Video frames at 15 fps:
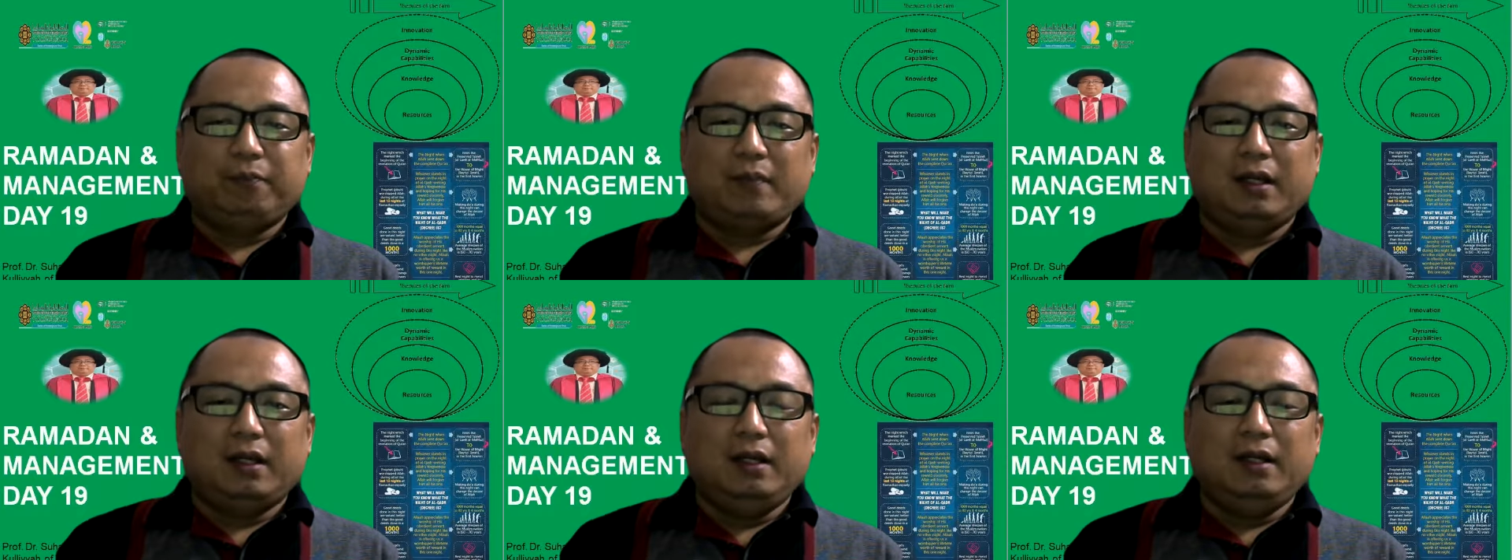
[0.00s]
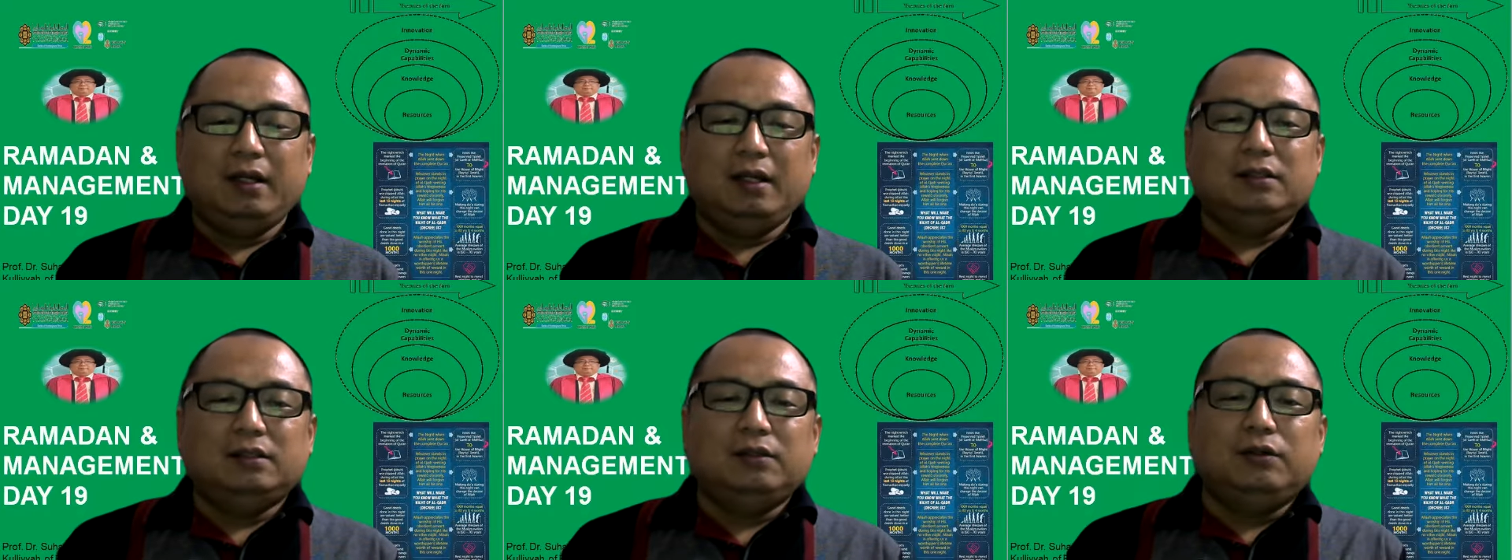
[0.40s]
Okay,
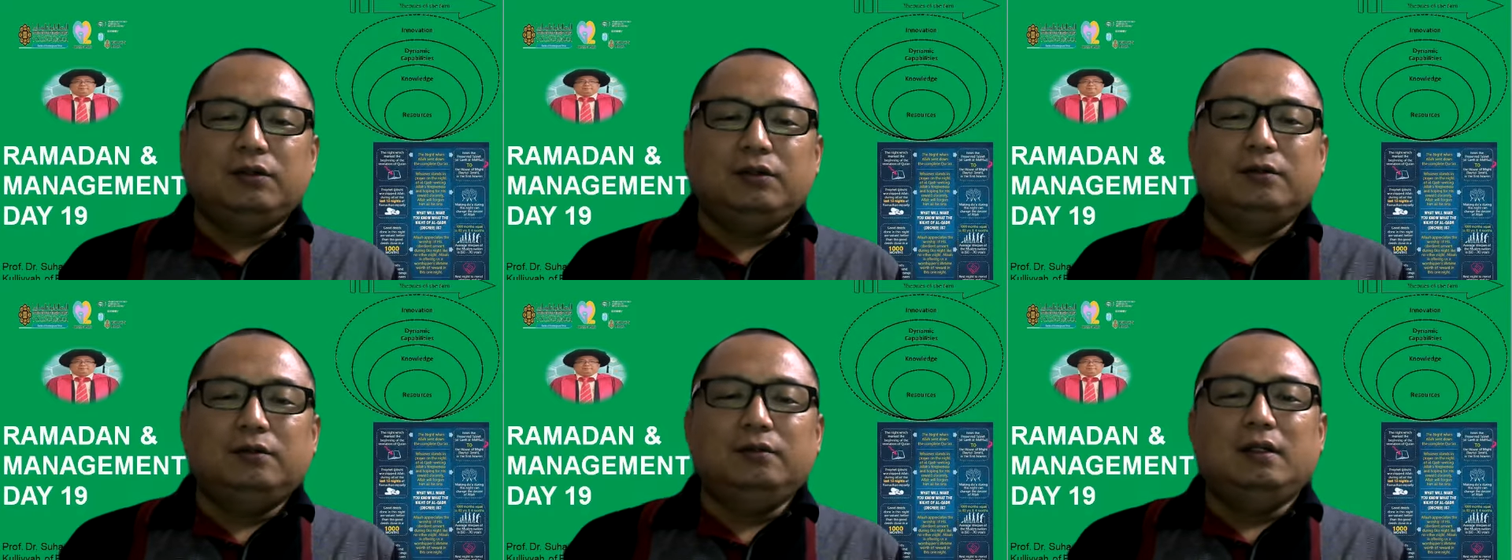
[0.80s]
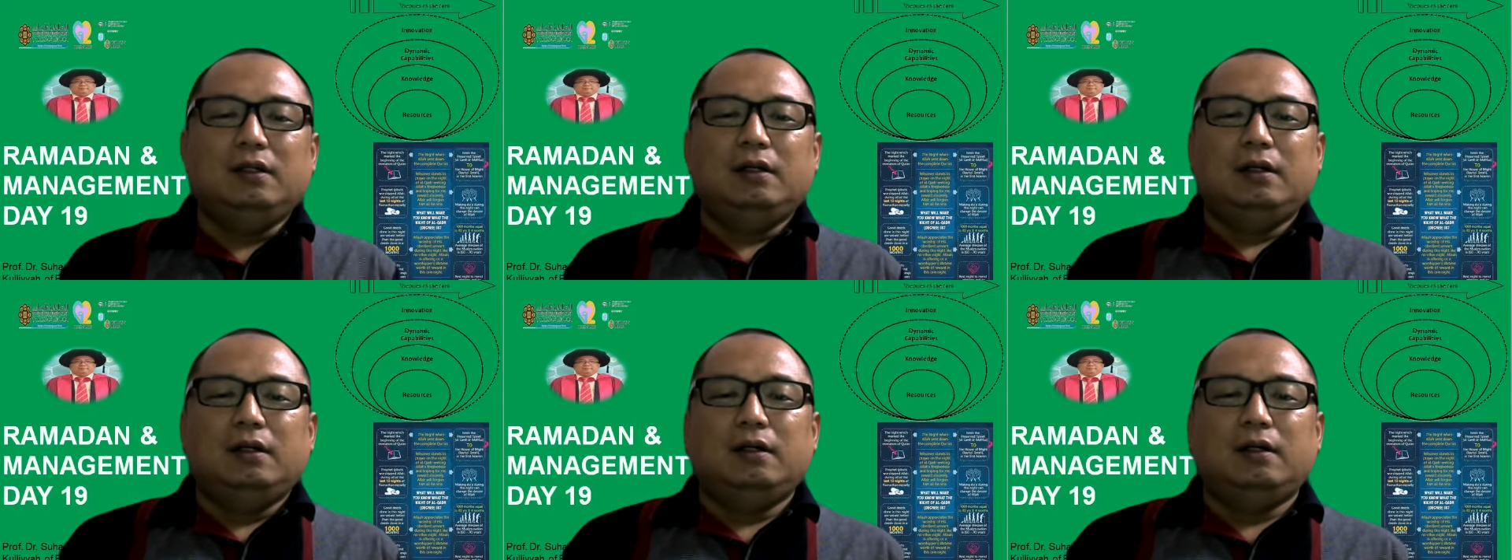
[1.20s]
as you know,
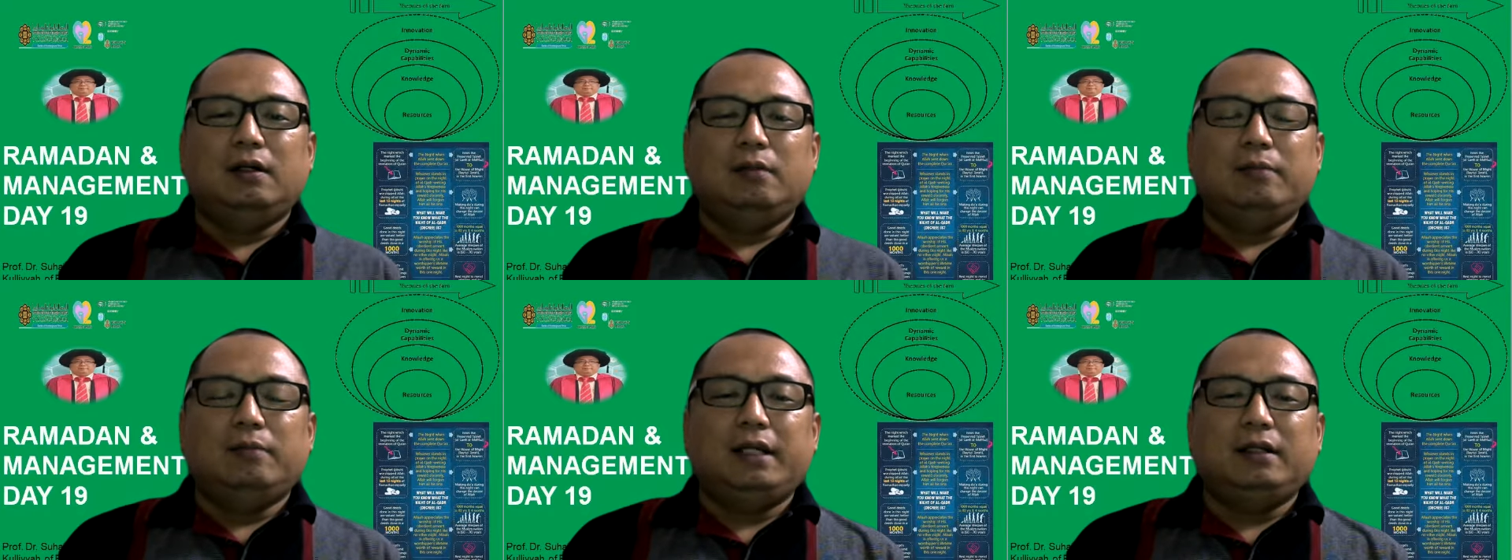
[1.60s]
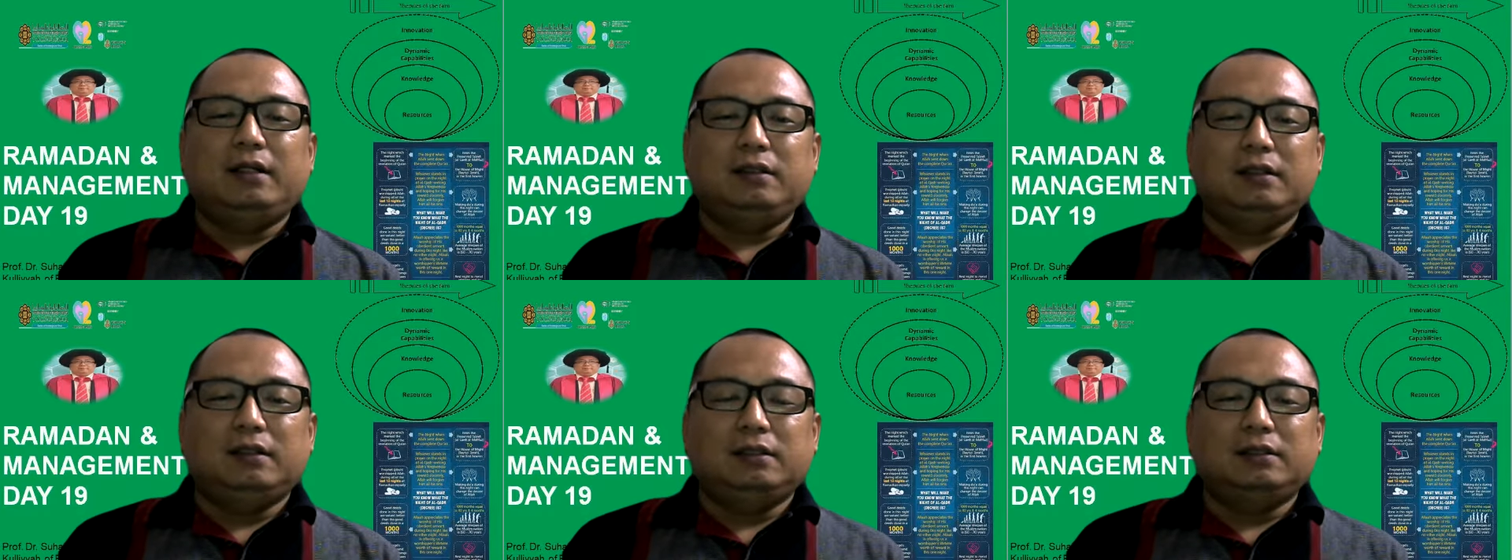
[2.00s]

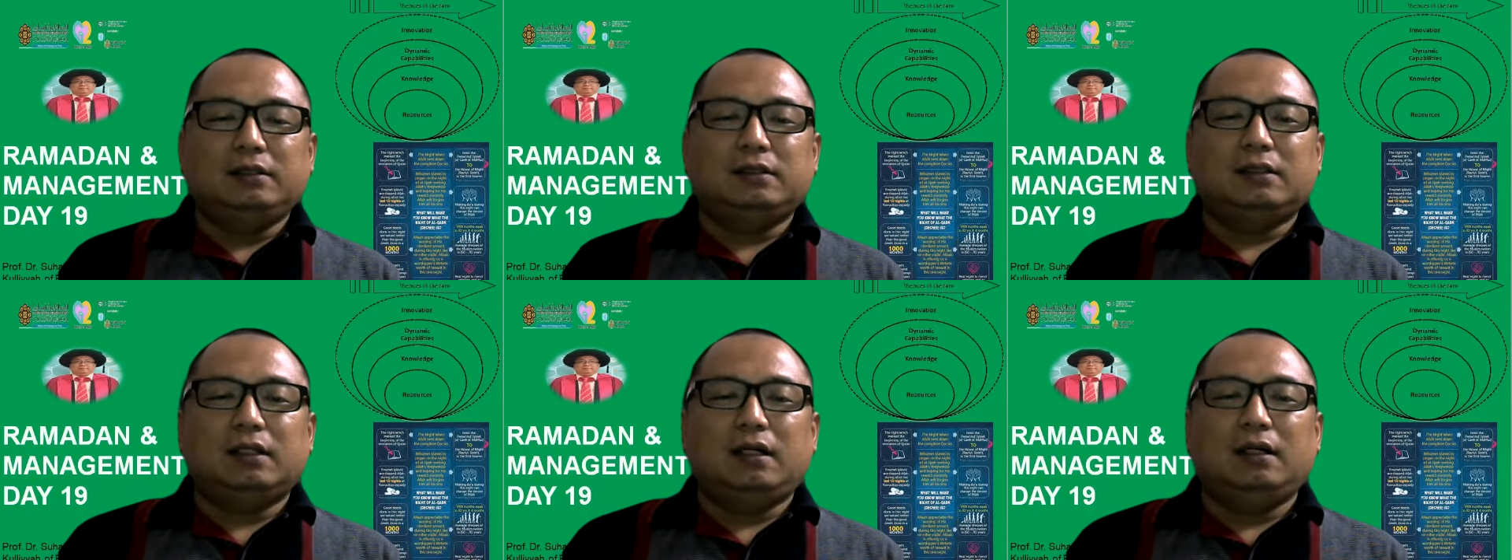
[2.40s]
managers